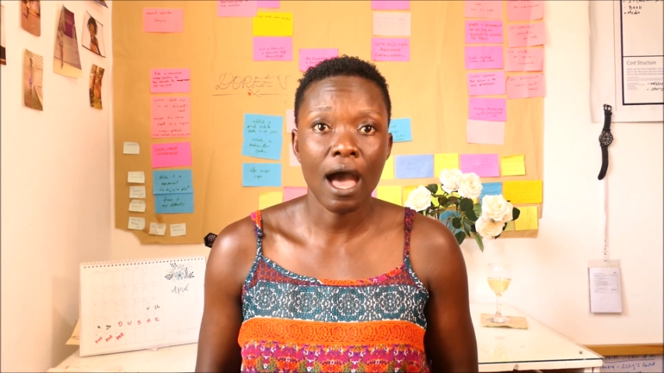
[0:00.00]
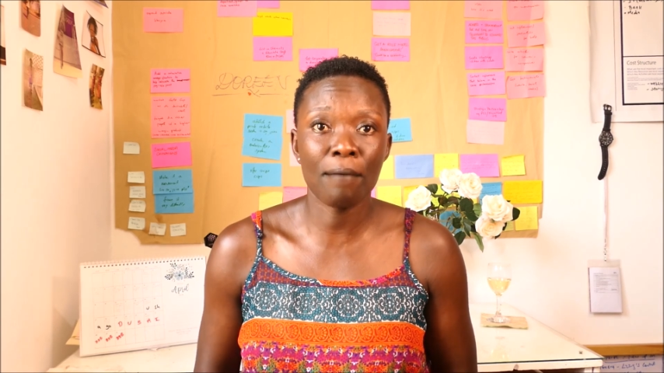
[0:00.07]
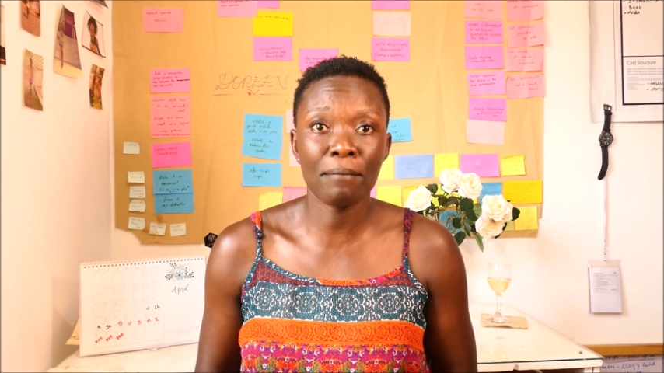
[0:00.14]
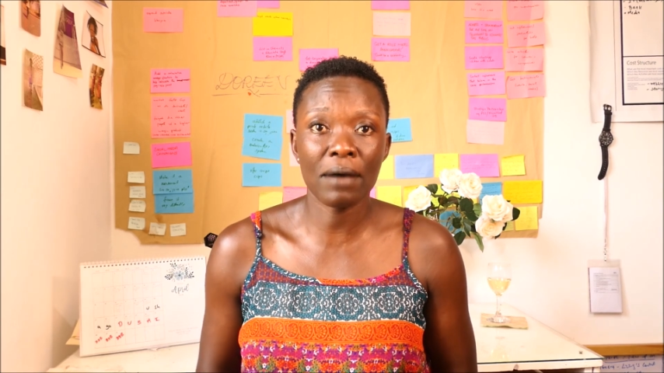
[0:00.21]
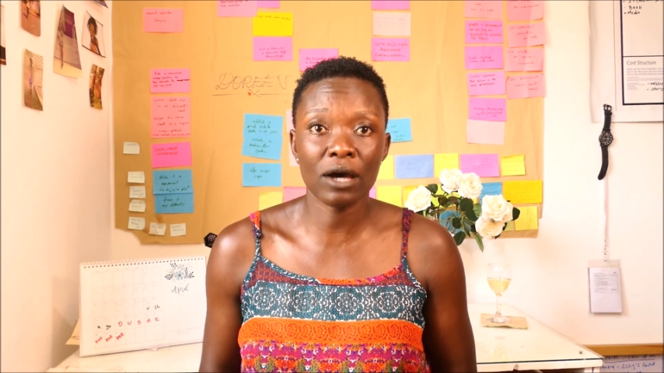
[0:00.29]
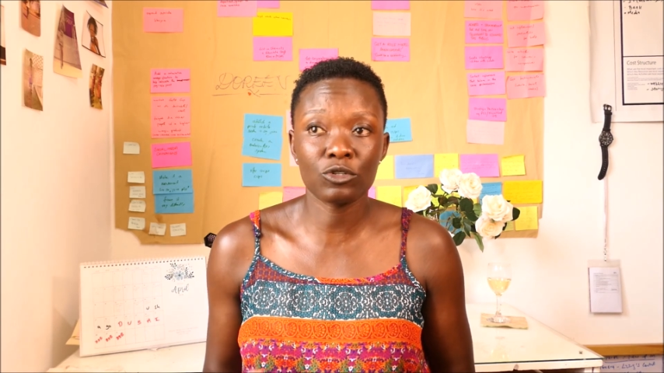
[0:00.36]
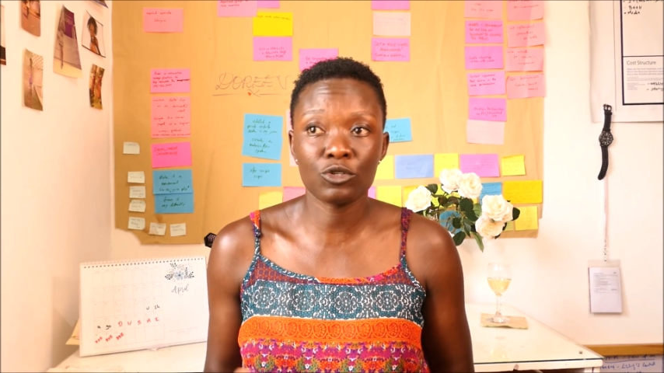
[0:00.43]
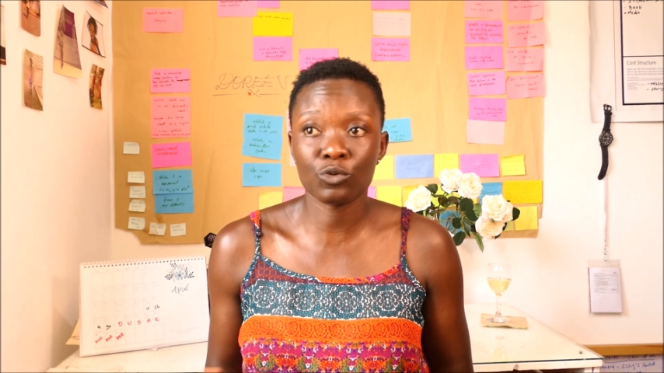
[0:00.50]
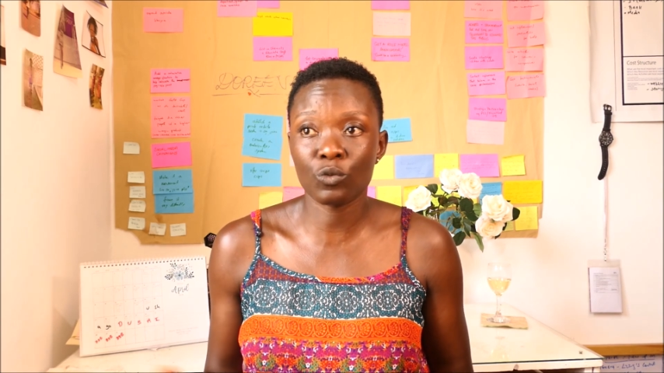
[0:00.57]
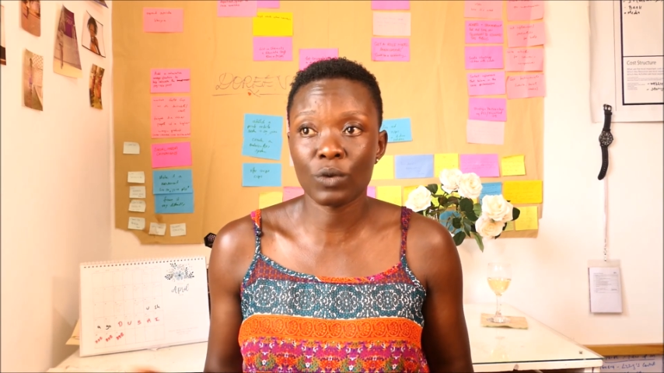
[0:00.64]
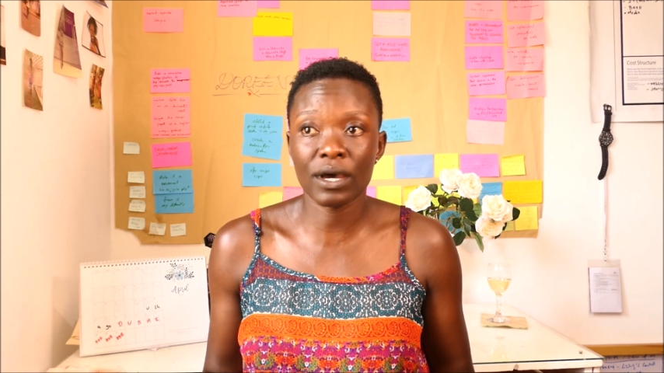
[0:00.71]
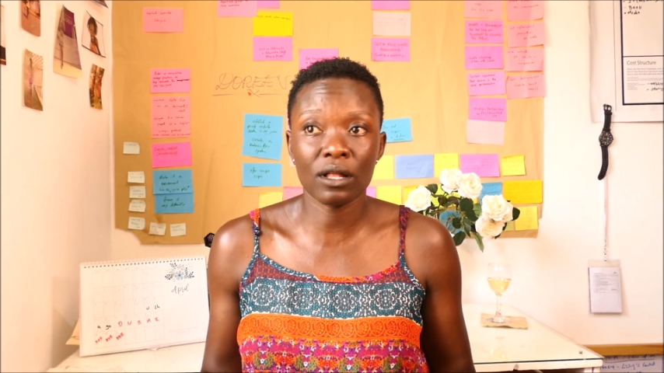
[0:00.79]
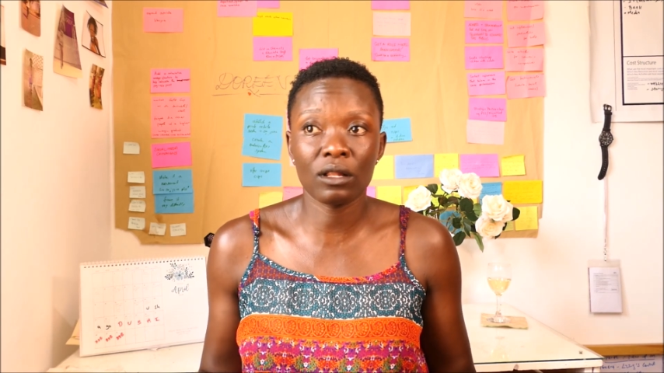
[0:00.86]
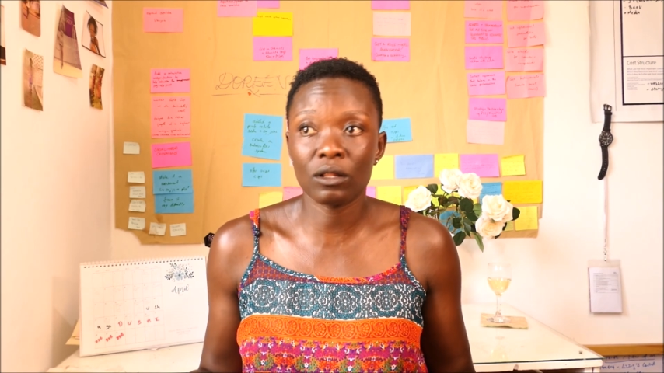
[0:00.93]
about,
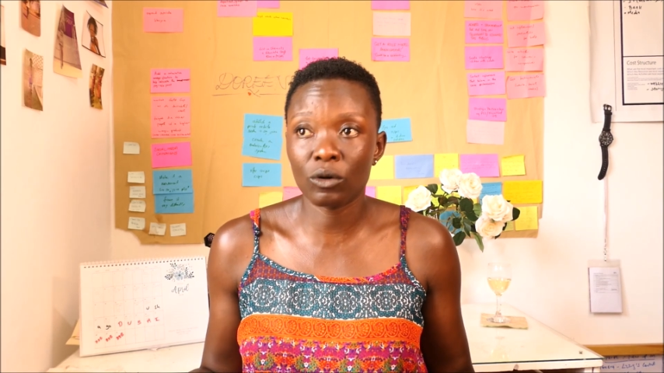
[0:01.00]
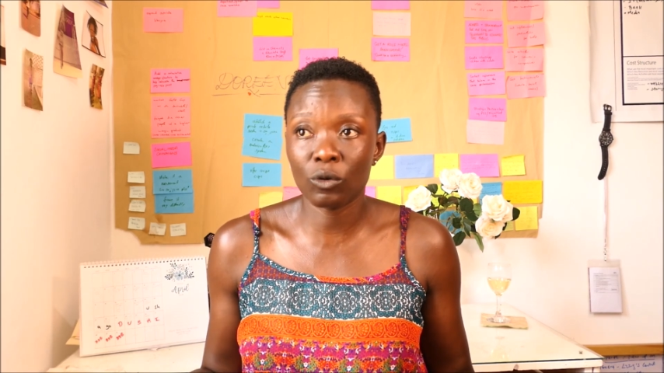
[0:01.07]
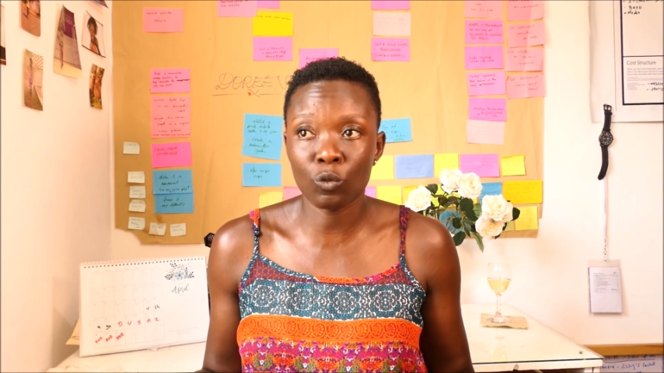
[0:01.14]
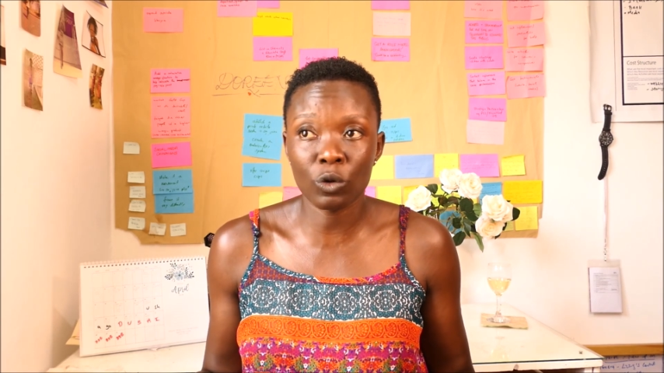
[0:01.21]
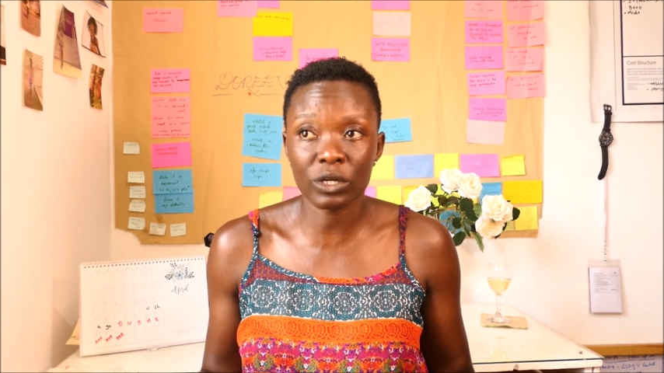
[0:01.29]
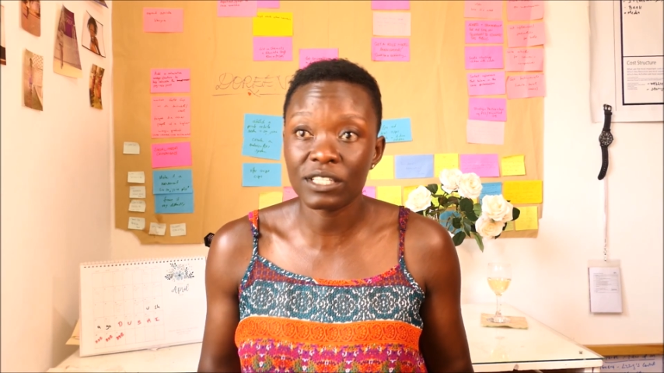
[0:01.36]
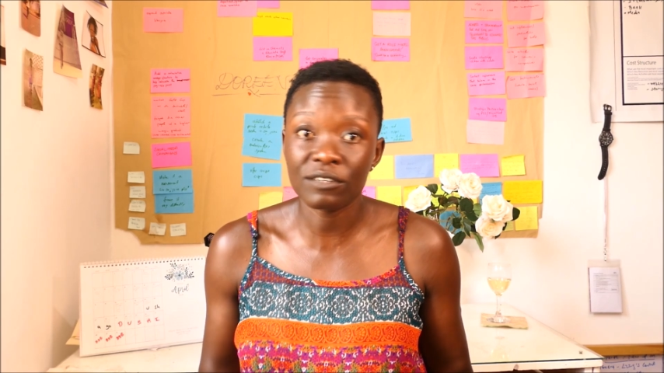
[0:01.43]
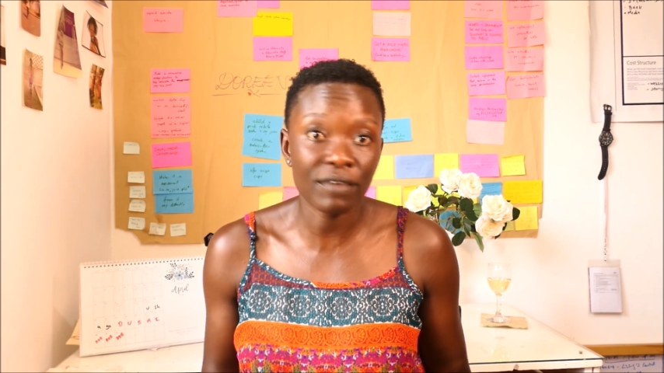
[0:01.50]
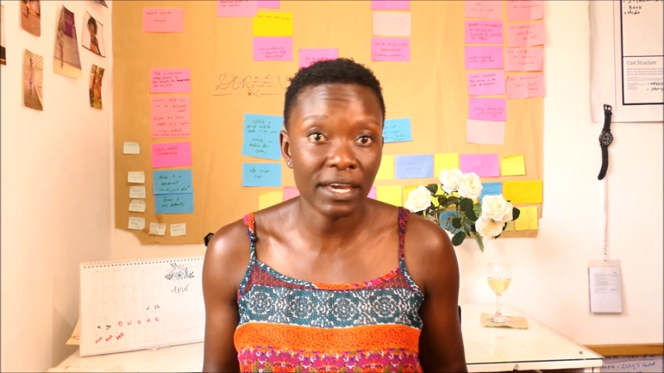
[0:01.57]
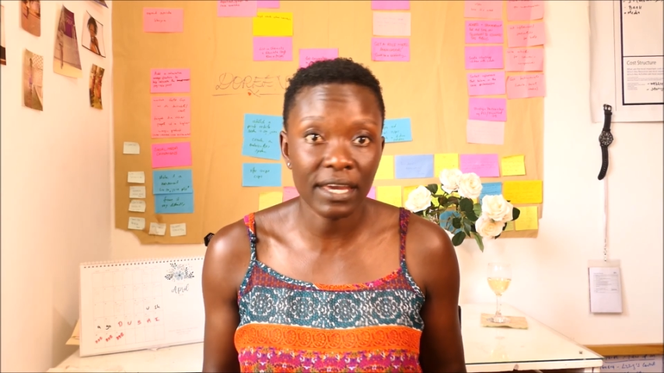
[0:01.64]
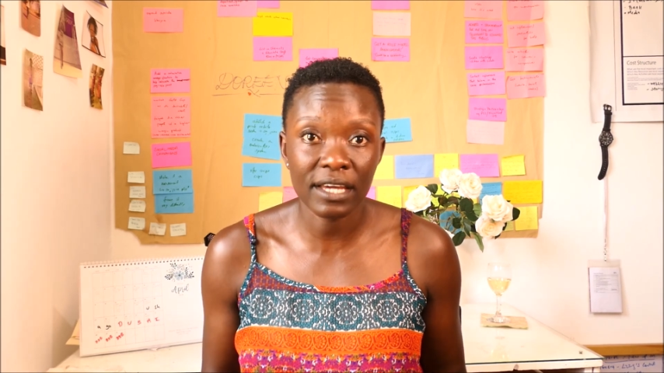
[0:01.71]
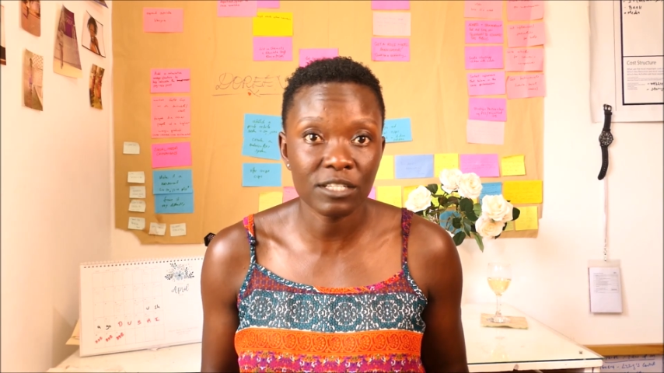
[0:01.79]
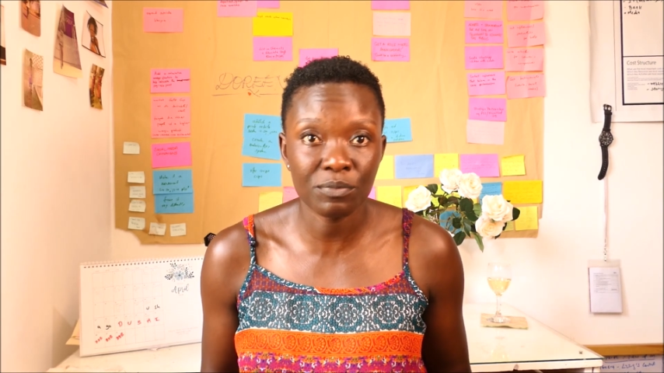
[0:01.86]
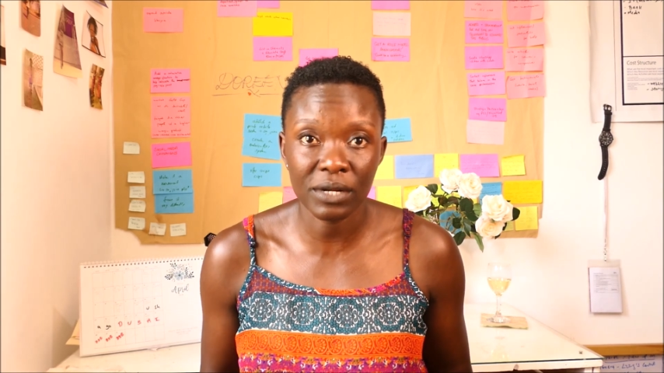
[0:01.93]
well, what if I
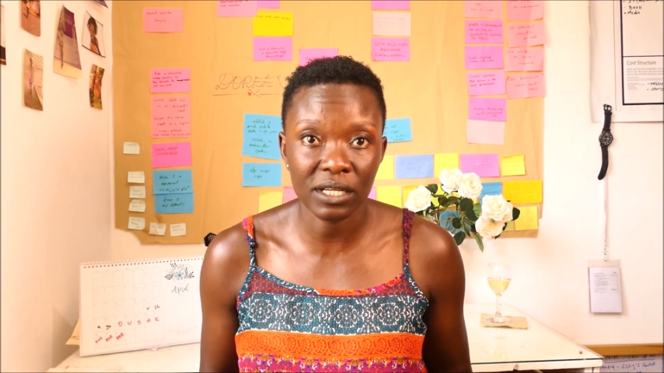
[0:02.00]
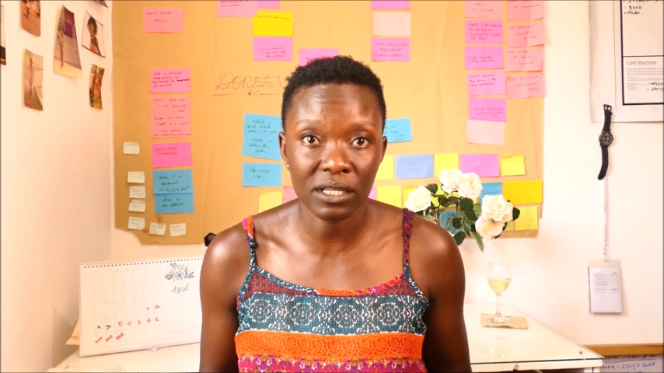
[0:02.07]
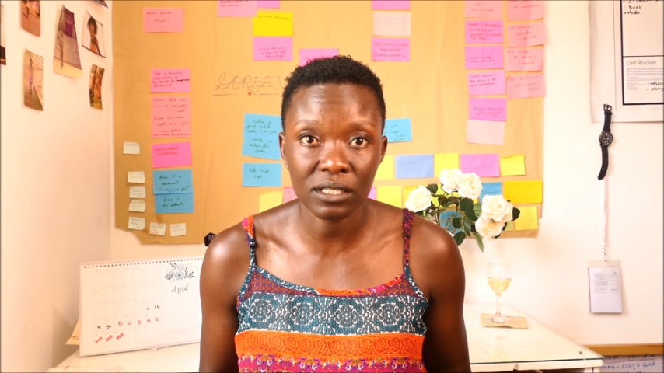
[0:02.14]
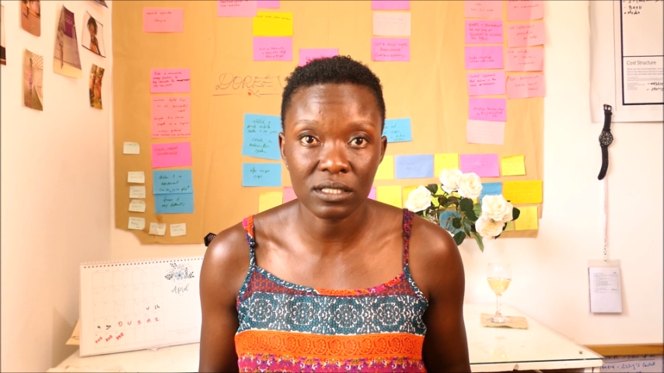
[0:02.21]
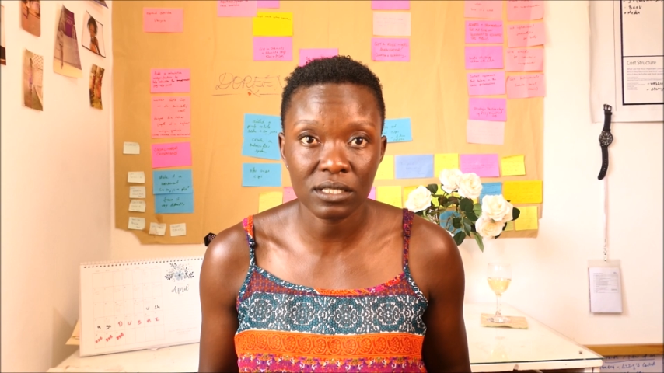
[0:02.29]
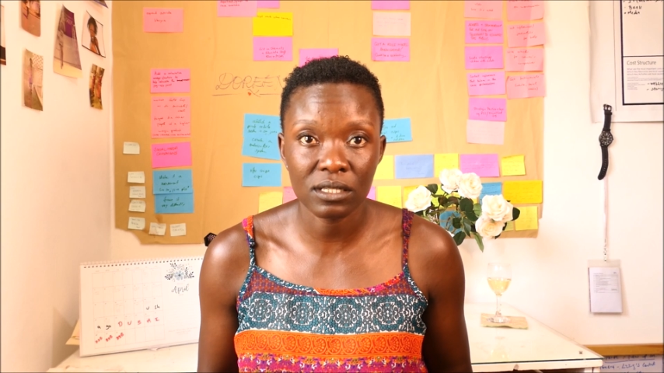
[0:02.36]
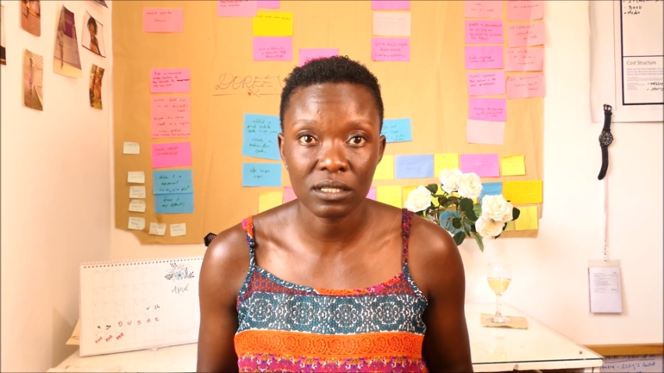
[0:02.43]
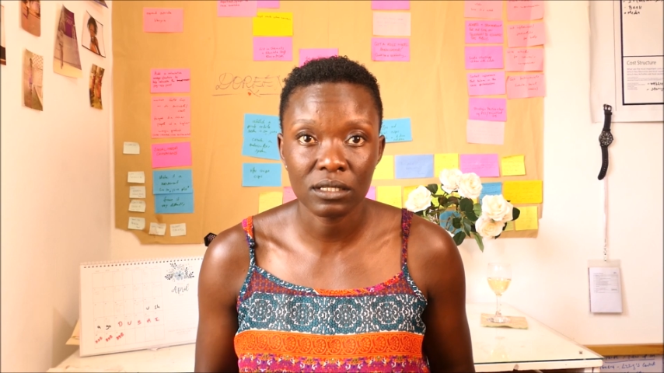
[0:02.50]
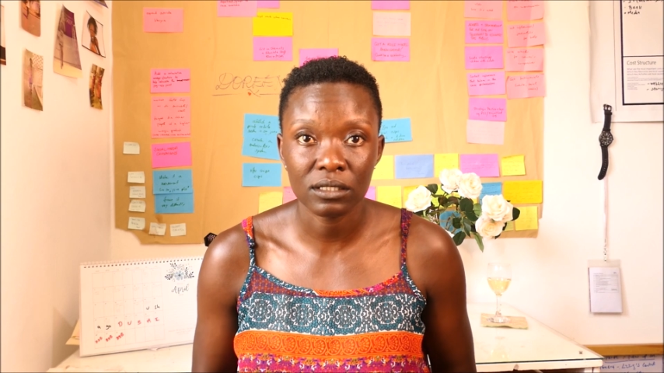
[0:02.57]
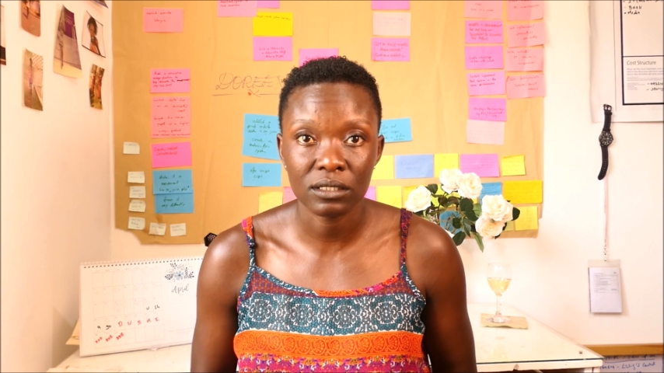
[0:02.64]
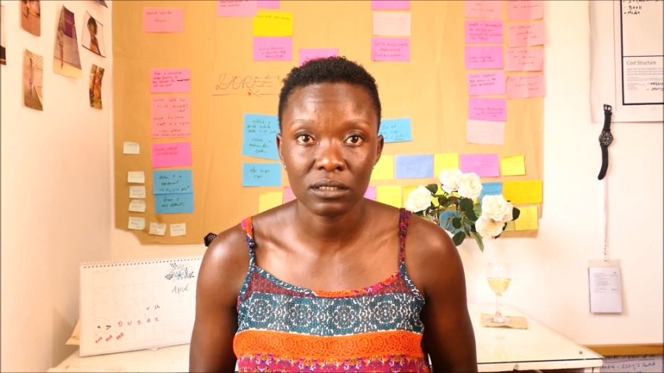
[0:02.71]
get pregnant?